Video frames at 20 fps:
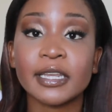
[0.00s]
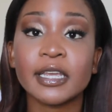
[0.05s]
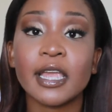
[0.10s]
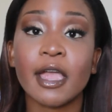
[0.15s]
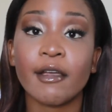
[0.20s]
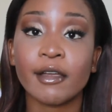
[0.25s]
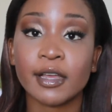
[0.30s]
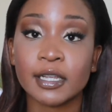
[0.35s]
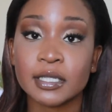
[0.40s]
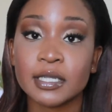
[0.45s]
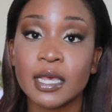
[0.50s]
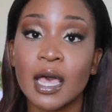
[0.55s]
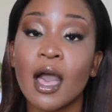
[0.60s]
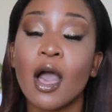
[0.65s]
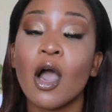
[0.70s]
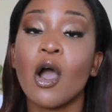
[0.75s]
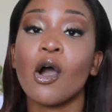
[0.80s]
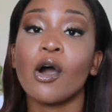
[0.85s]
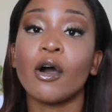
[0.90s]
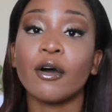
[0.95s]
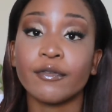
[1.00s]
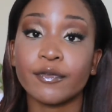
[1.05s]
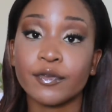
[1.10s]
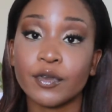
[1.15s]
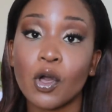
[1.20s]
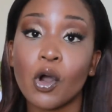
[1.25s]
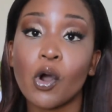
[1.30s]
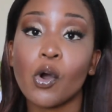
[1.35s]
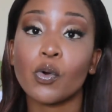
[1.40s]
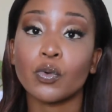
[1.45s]
character of
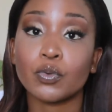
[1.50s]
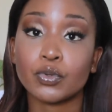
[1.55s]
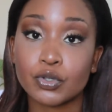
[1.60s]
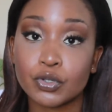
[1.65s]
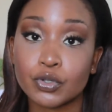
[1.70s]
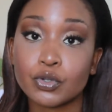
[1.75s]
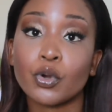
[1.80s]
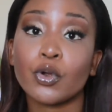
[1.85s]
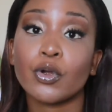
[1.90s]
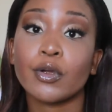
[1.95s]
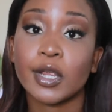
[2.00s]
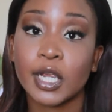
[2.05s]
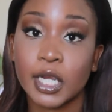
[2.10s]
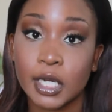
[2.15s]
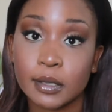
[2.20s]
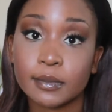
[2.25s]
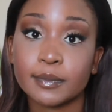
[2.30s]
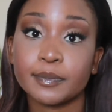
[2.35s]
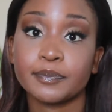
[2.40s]
your own story.